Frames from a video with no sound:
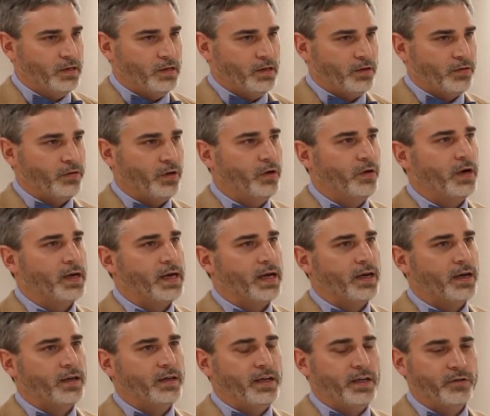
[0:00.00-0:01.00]
So I
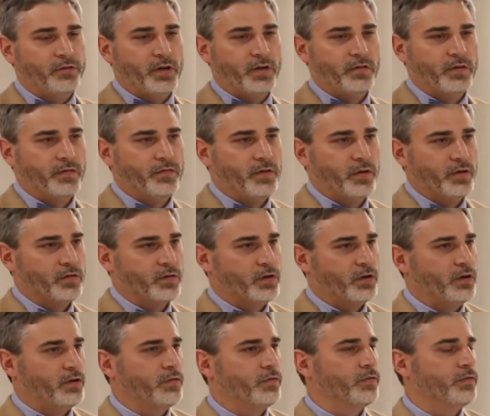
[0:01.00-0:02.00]
got an interesting phone
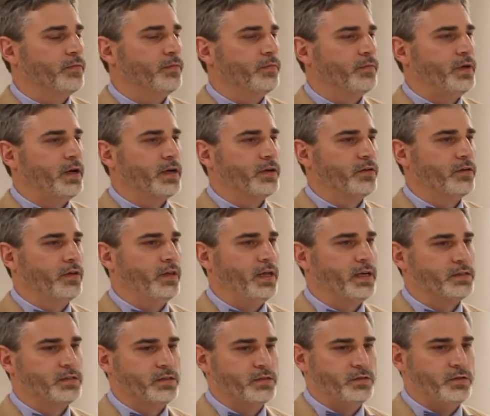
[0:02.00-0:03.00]
call from Dr.
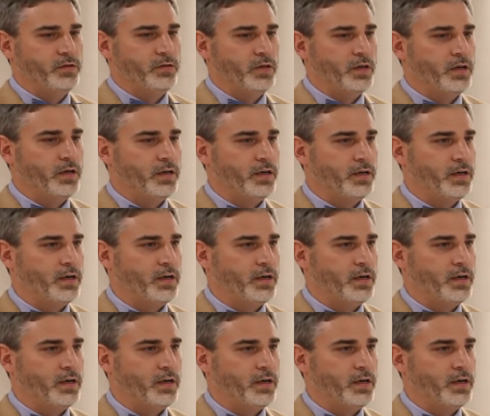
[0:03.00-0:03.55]
Alexis Dulon and